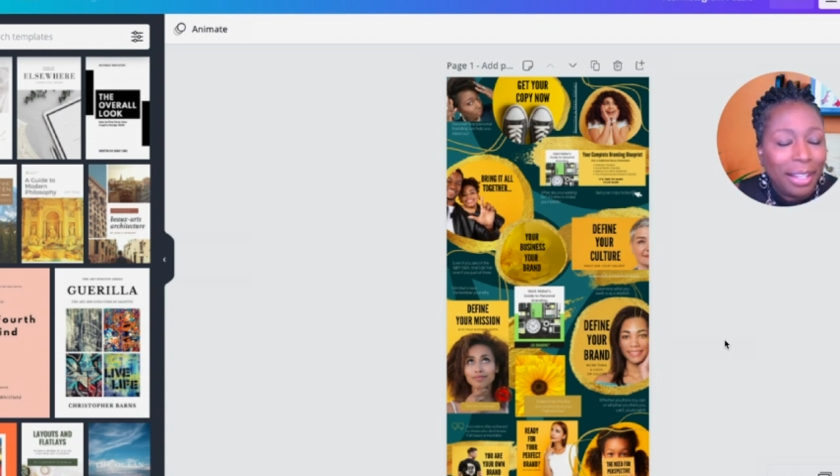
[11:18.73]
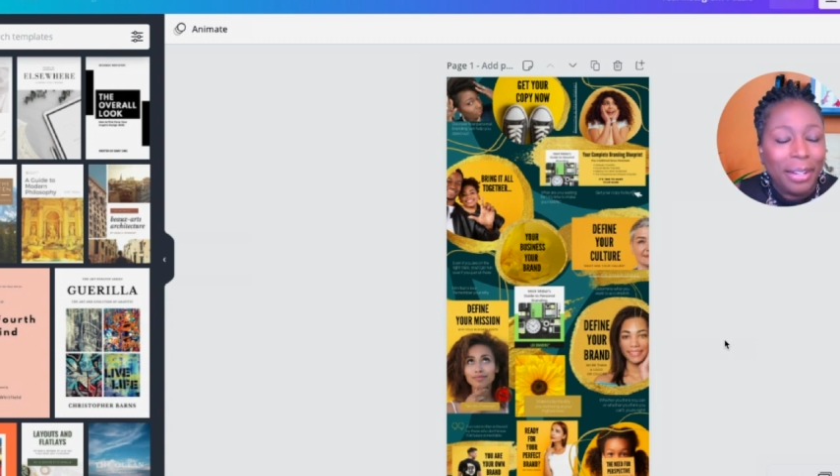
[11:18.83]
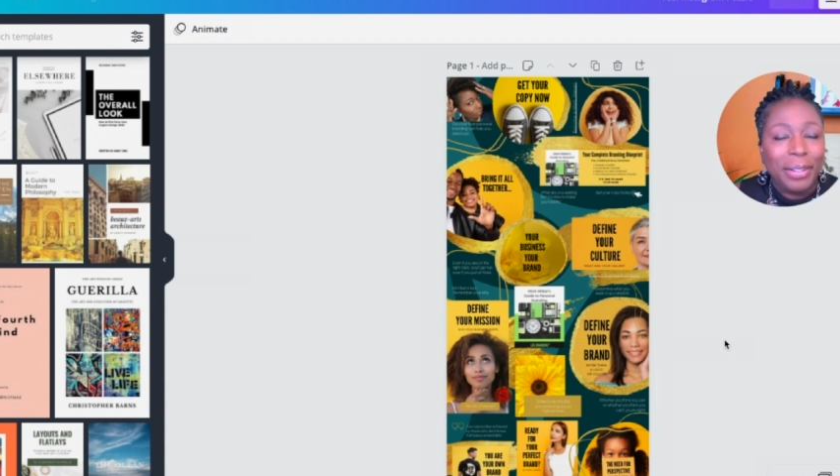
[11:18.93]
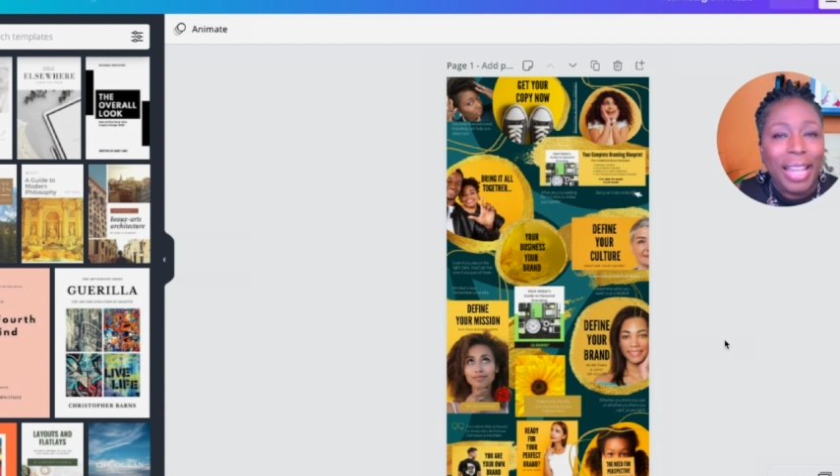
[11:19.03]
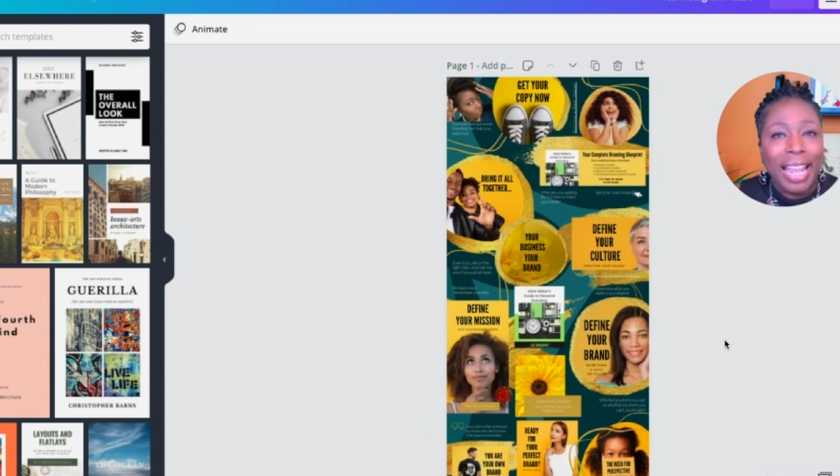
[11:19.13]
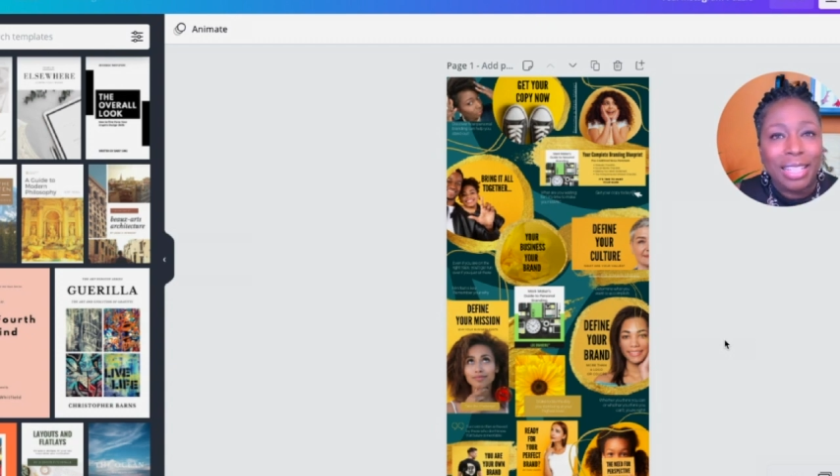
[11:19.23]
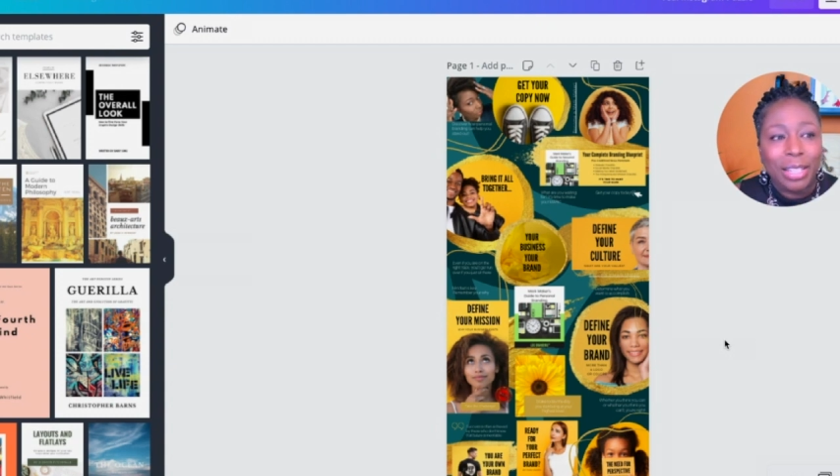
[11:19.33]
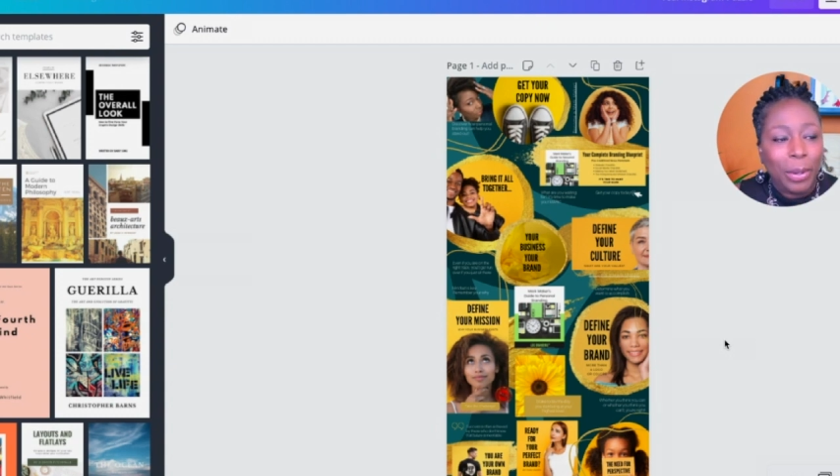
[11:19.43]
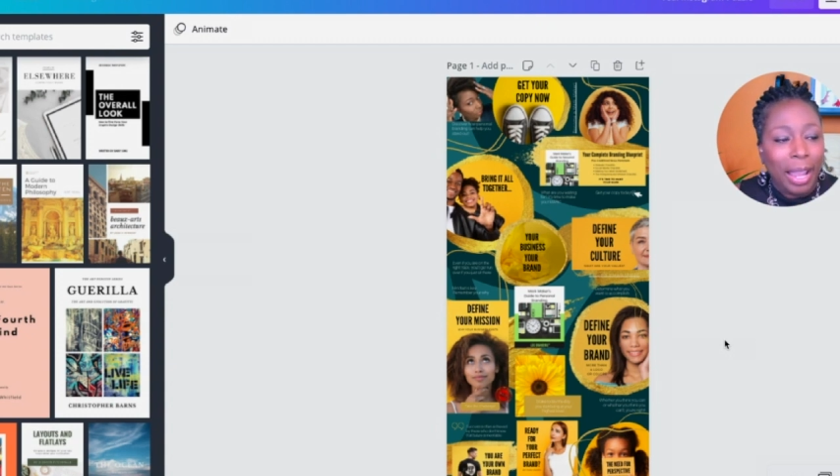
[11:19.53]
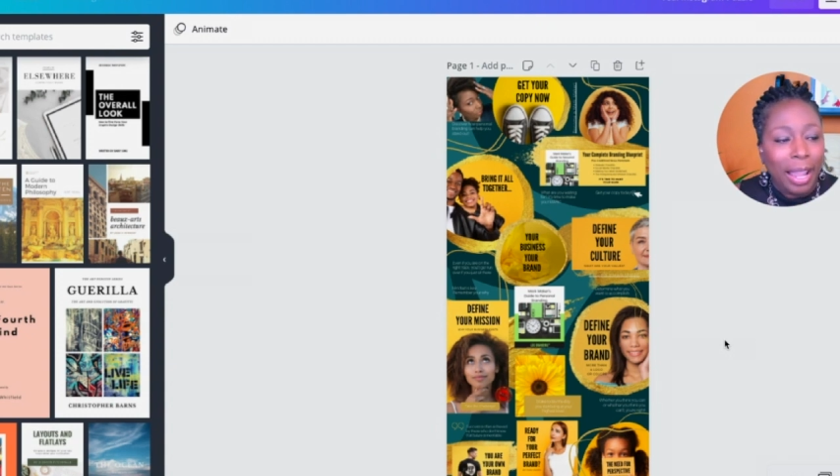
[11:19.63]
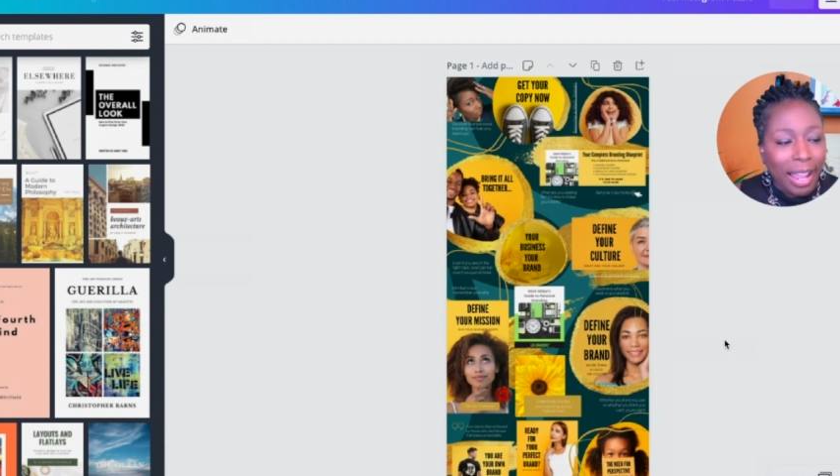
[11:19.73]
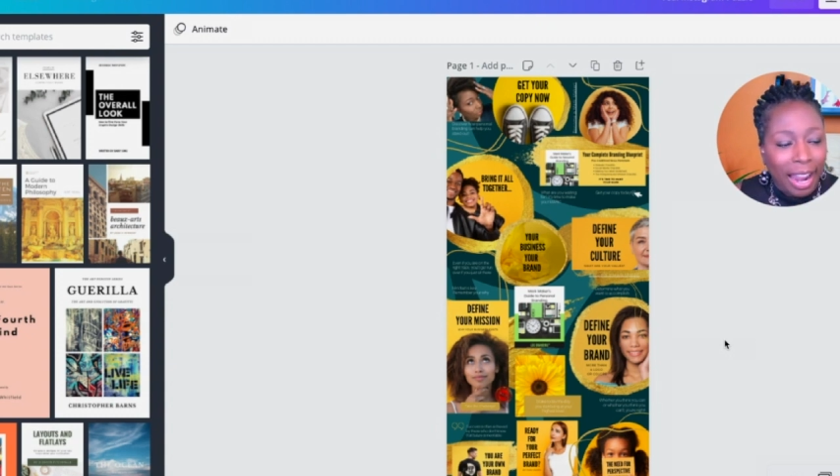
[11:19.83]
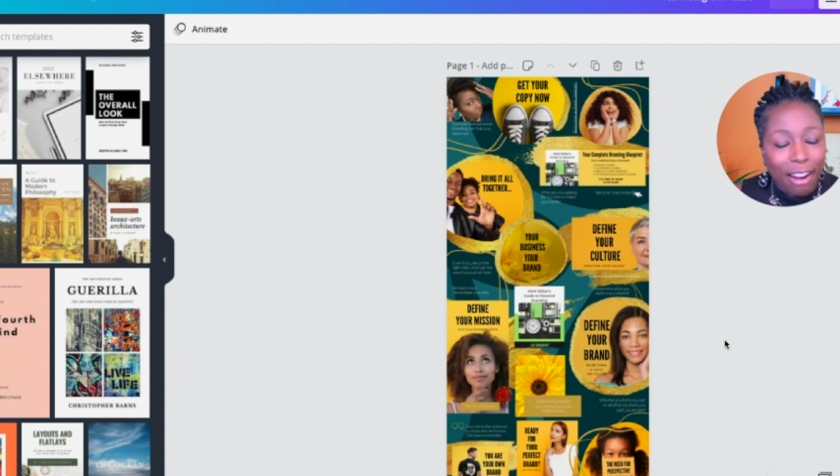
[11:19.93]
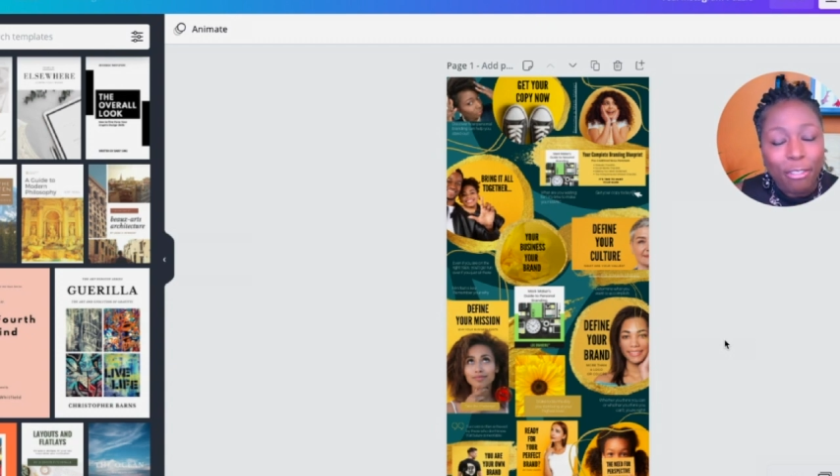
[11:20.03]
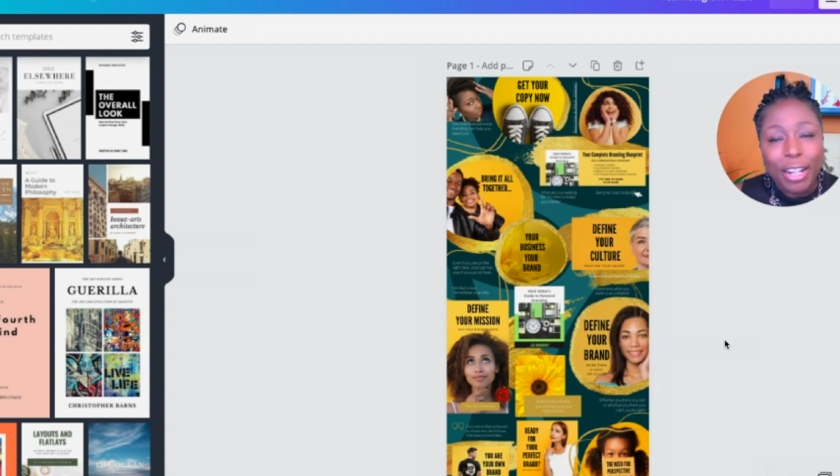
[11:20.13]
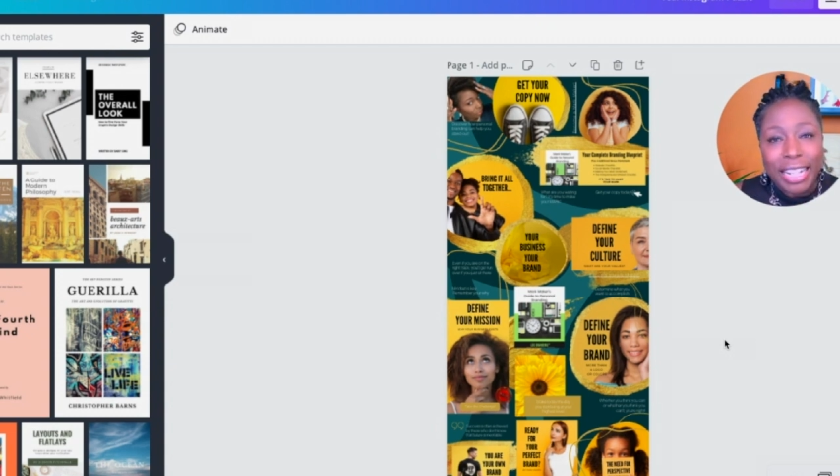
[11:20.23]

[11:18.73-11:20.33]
okay? So every